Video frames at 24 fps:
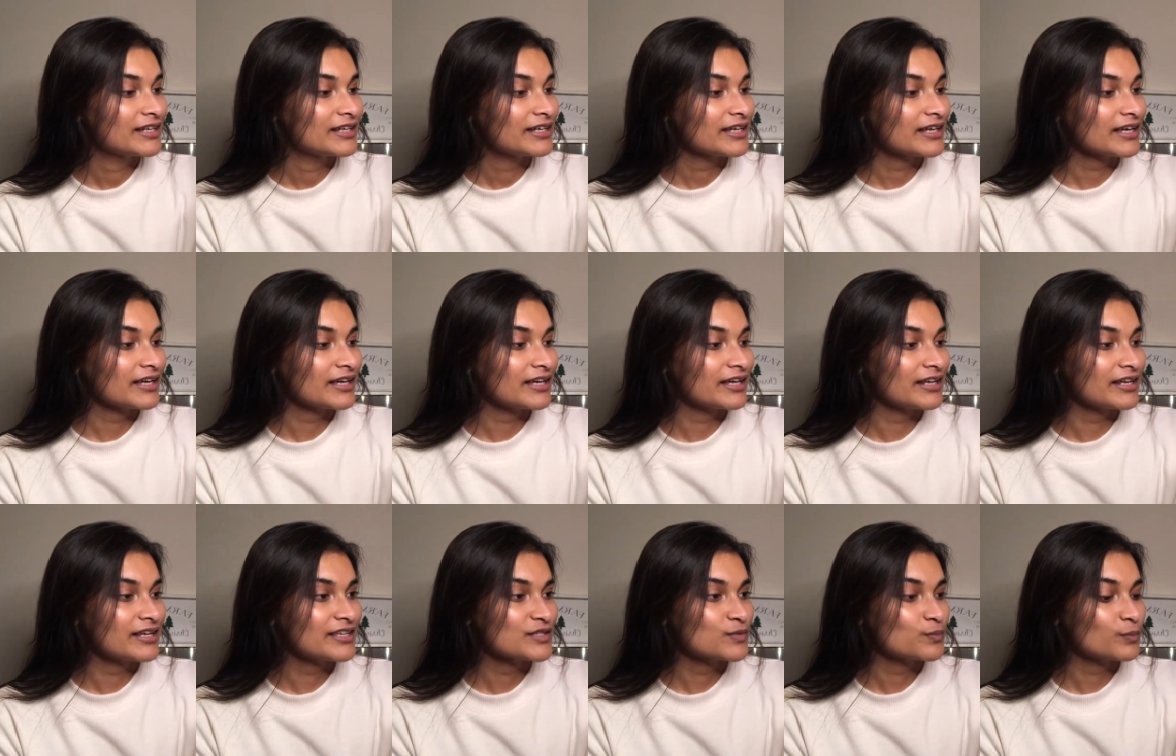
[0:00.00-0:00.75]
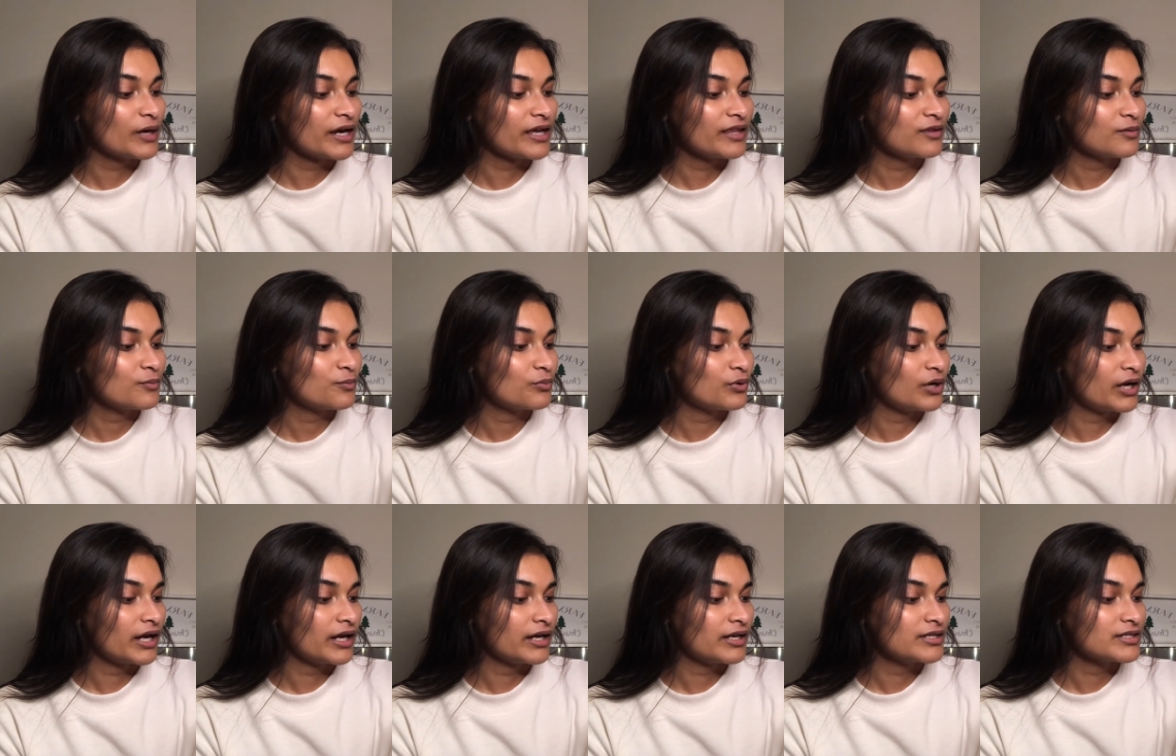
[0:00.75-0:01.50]
It is by the
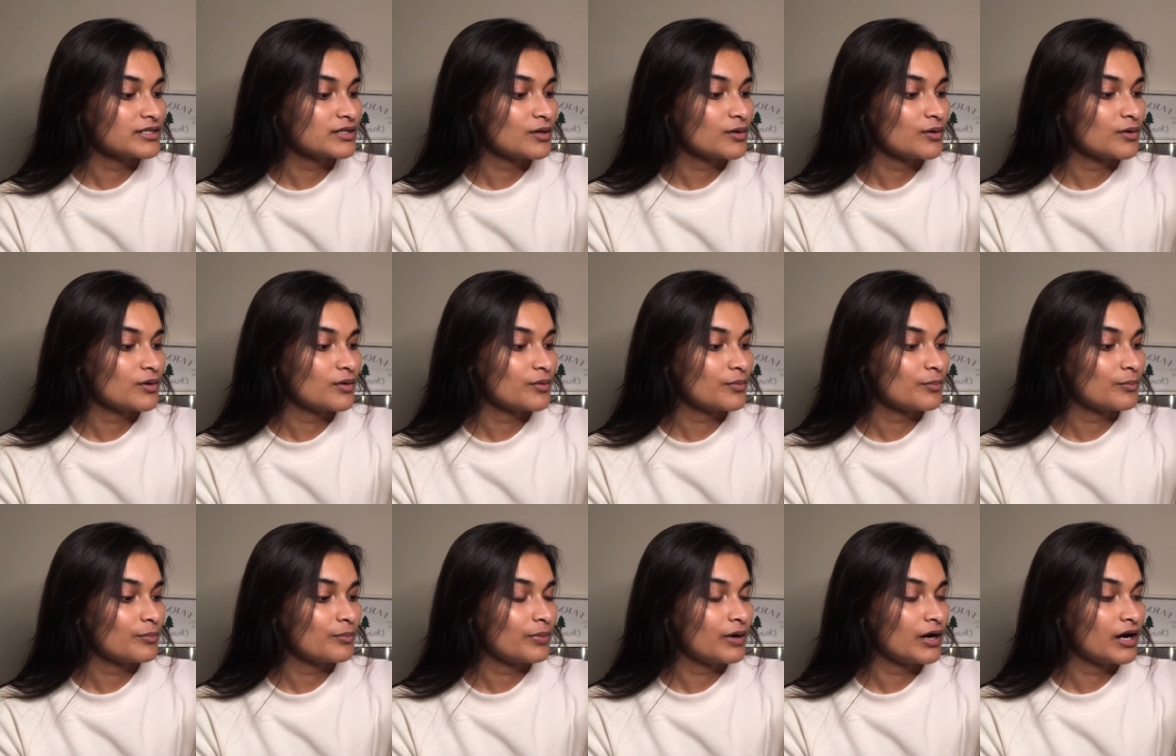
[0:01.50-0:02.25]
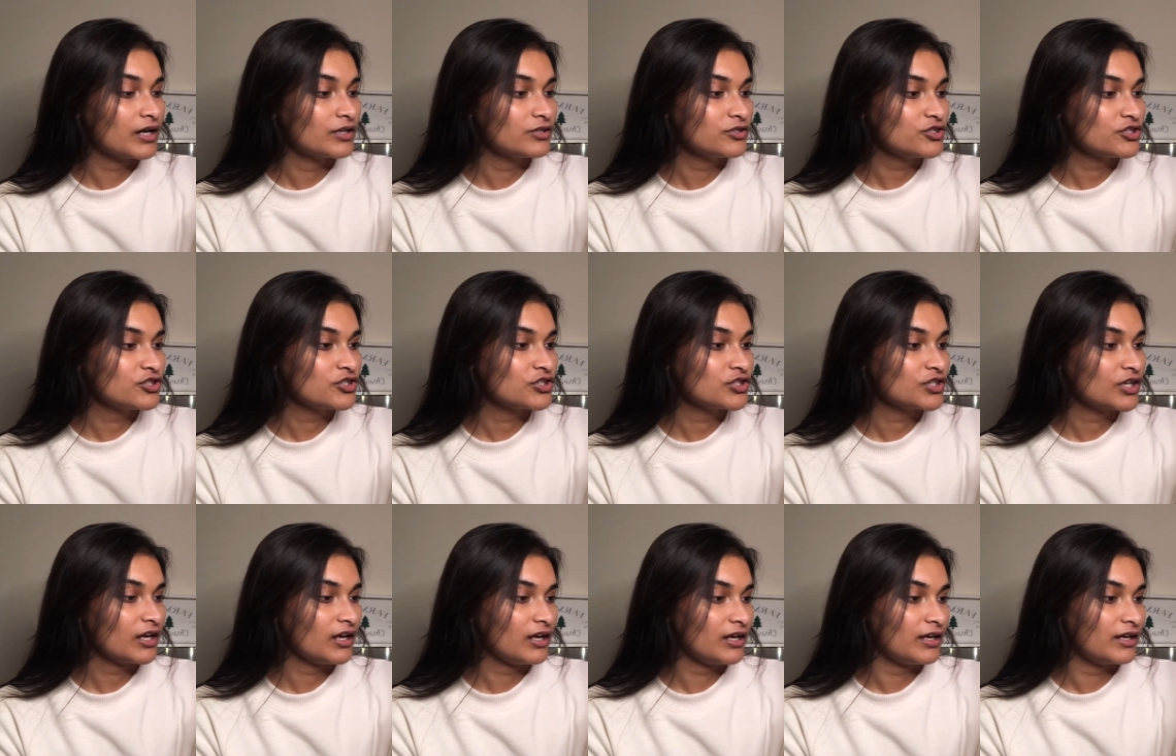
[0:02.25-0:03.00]
brand Punch
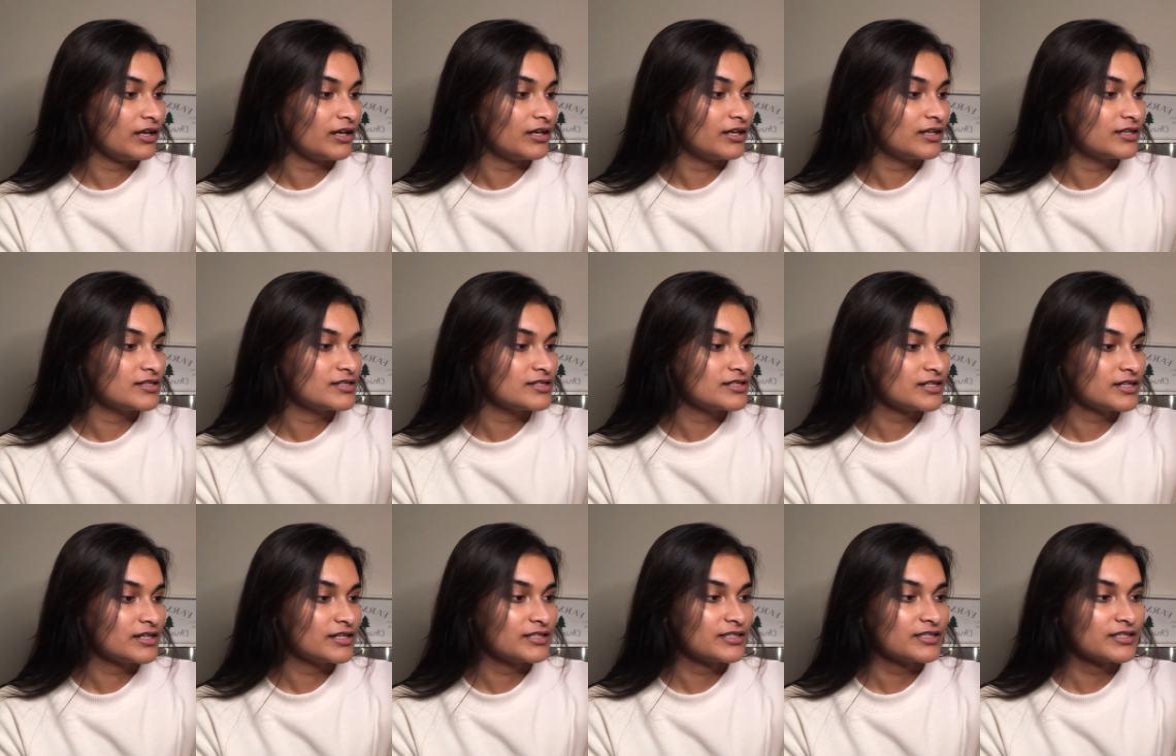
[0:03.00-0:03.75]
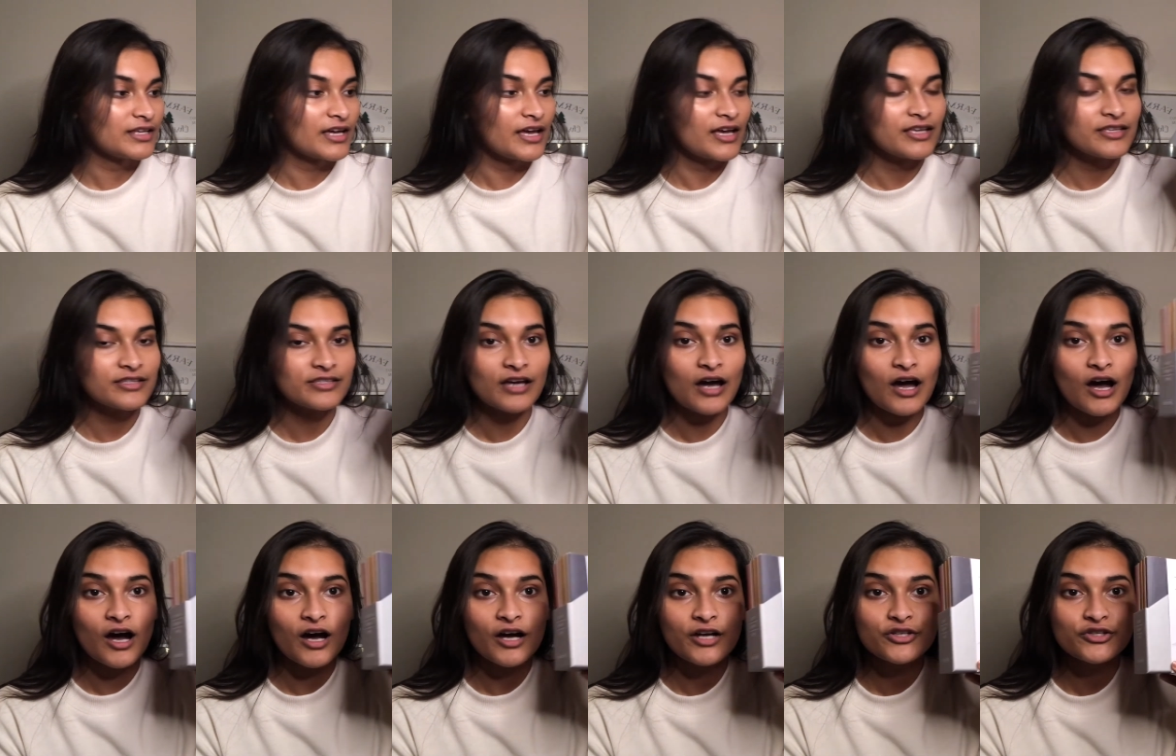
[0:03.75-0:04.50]
and it says
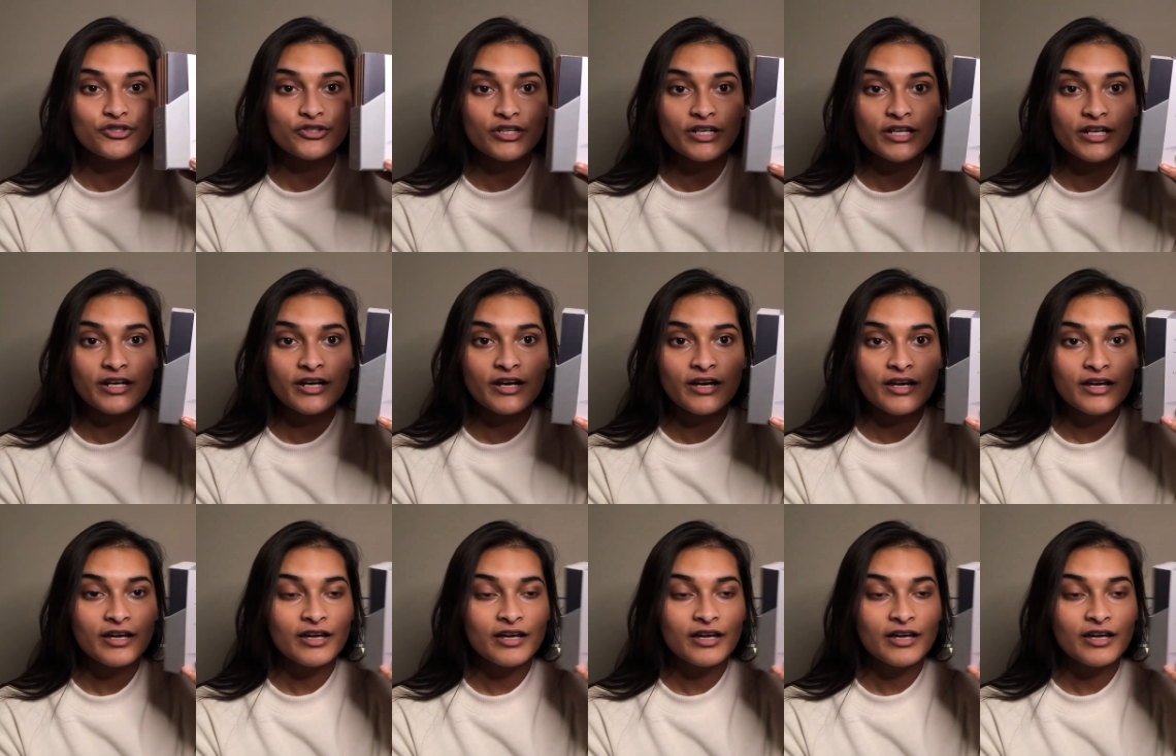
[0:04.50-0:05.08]
100